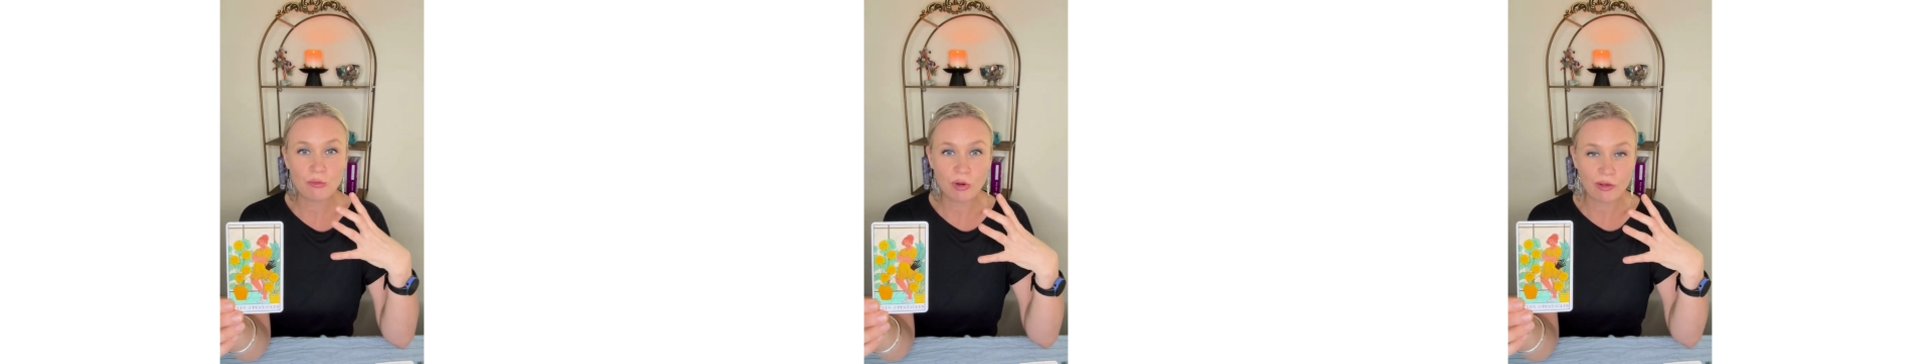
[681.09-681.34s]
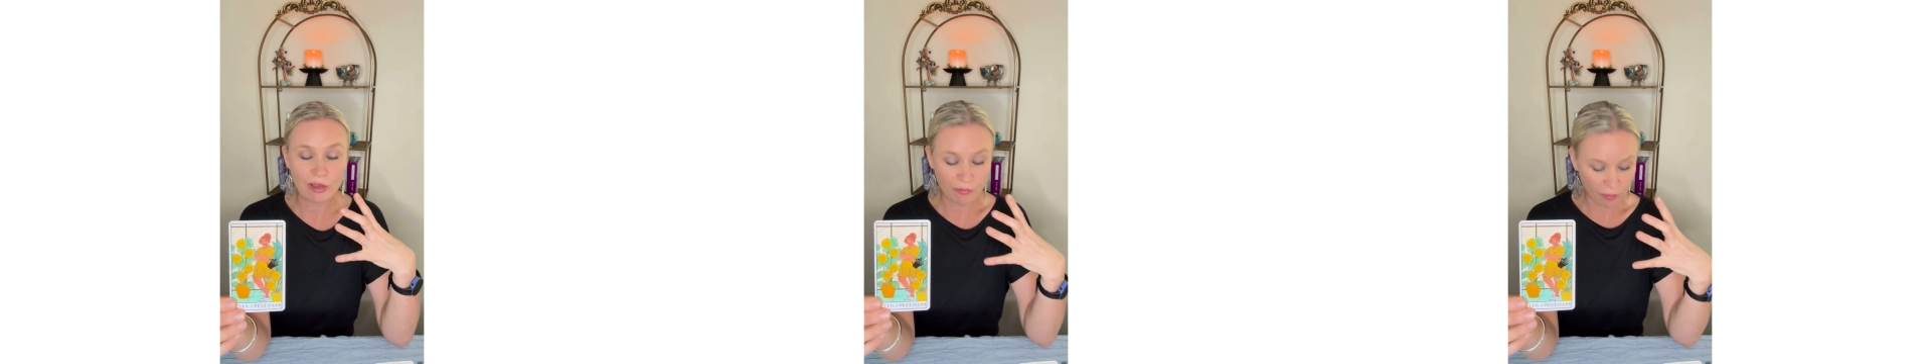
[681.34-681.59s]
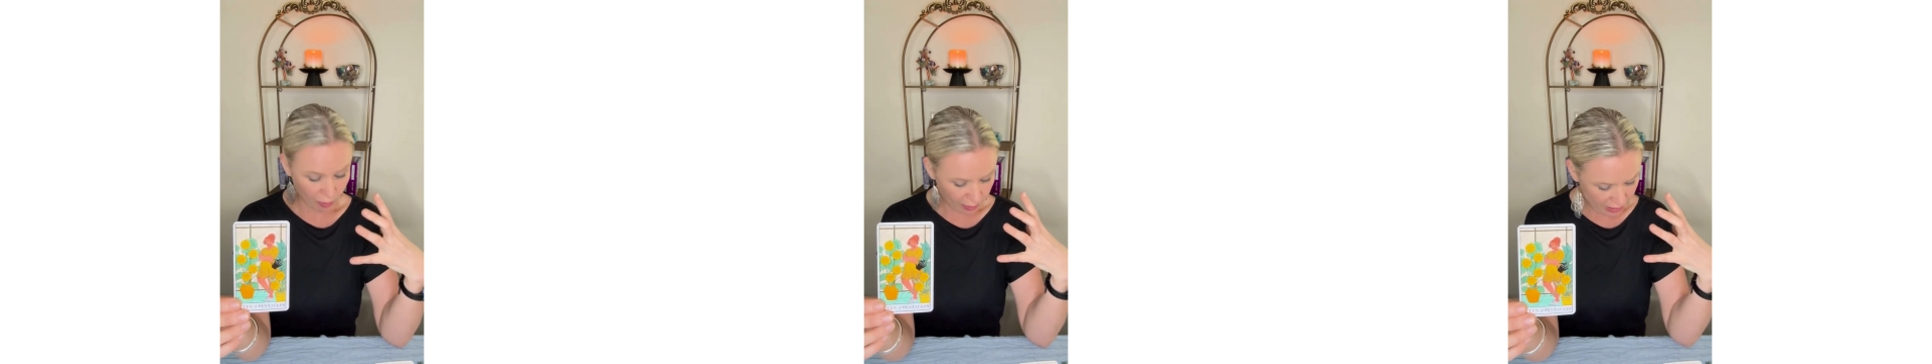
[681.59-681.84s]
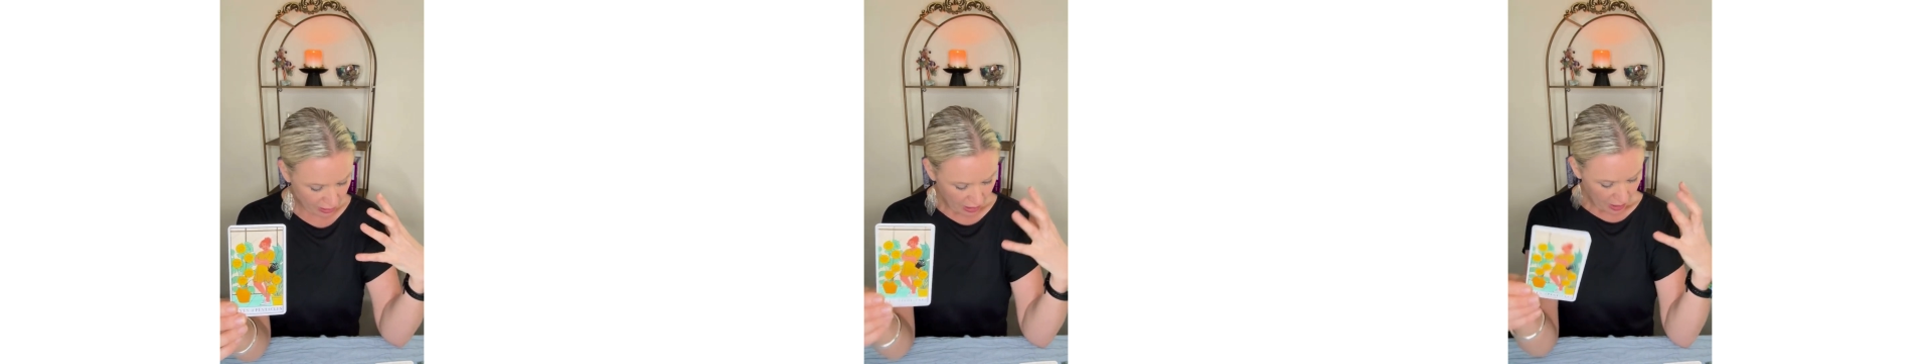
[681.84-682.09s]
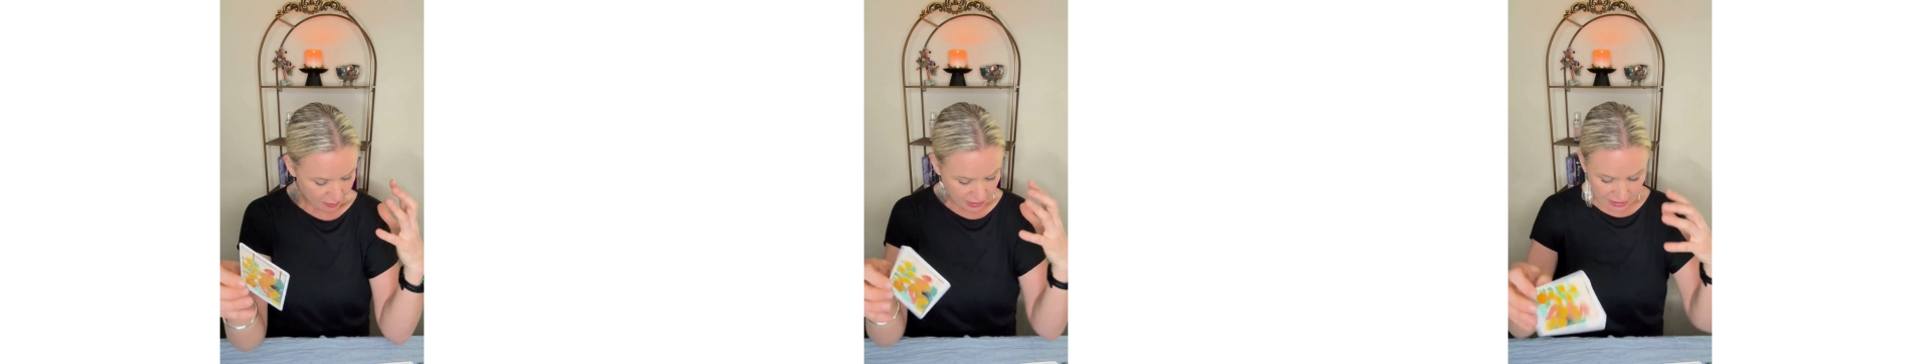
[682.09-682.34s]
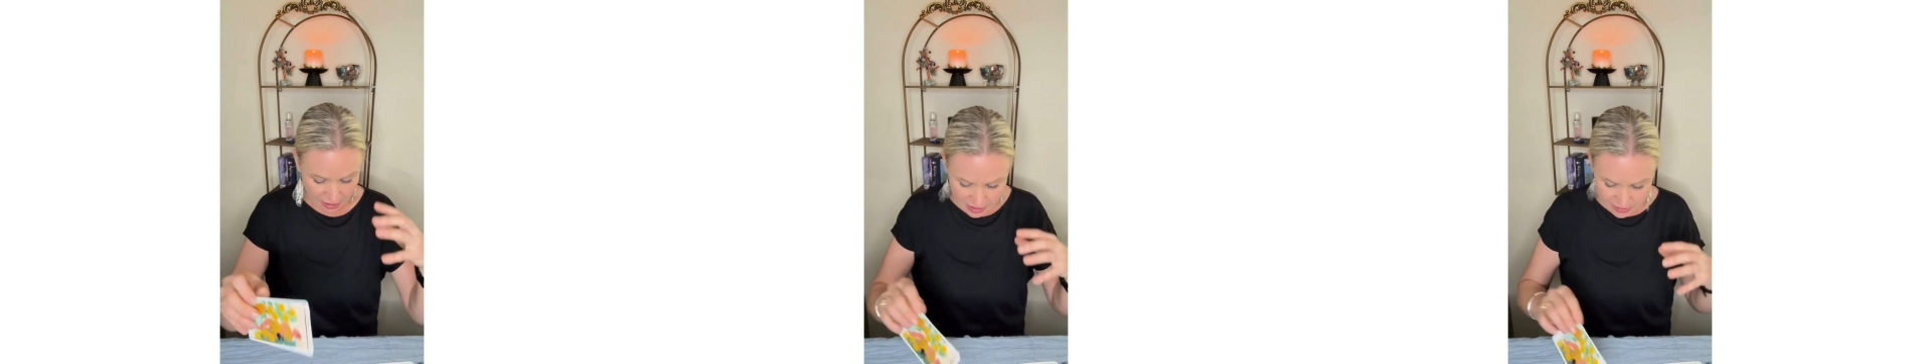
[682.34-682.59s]
moving forward.
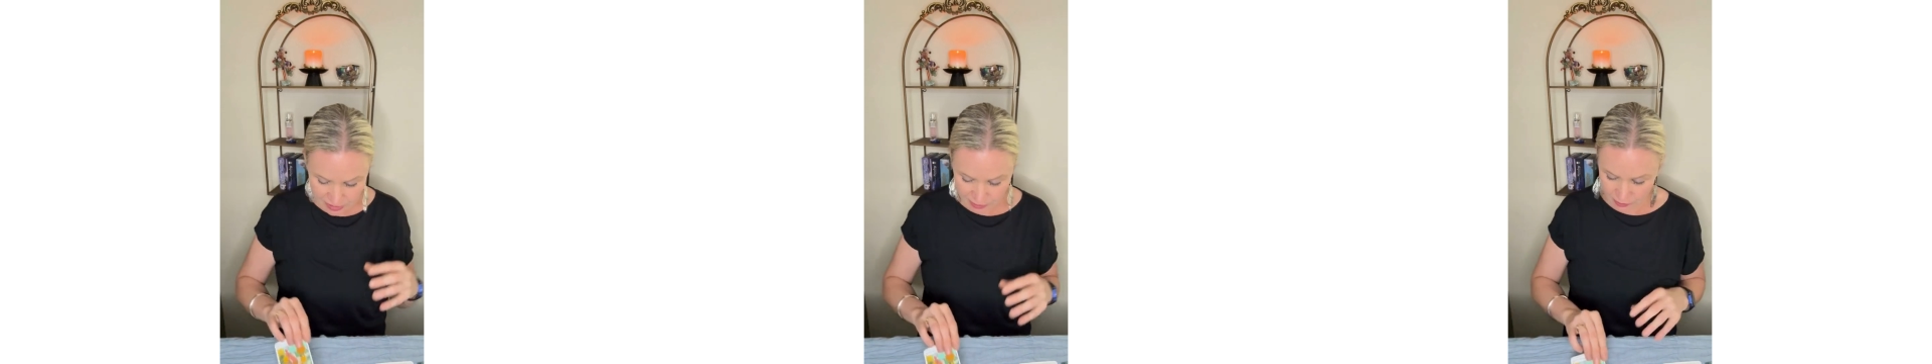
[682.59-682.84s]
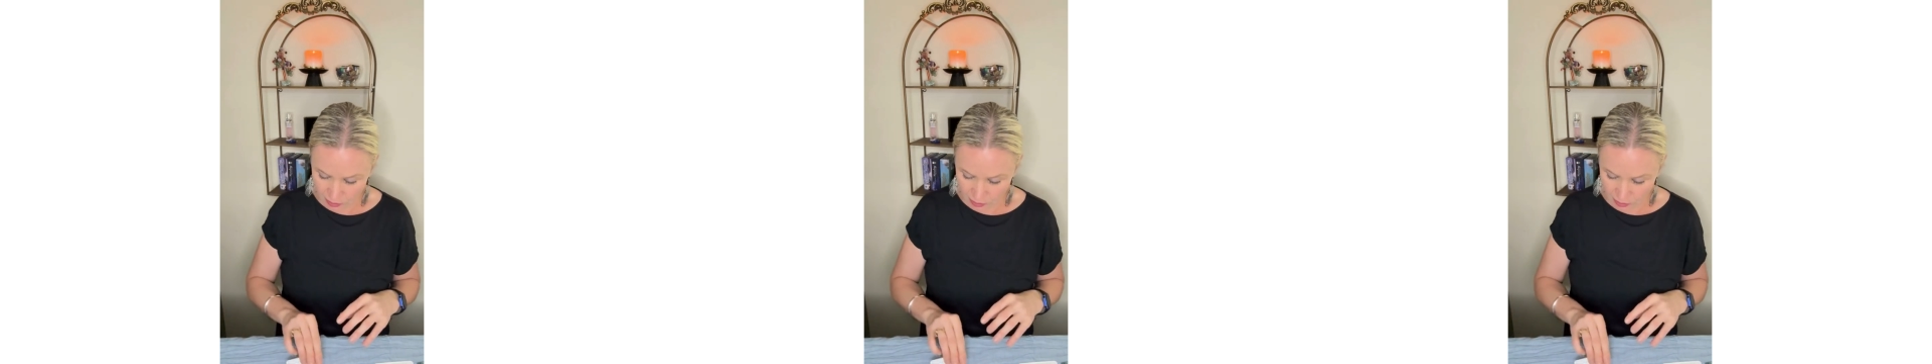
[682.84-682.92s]
Because, of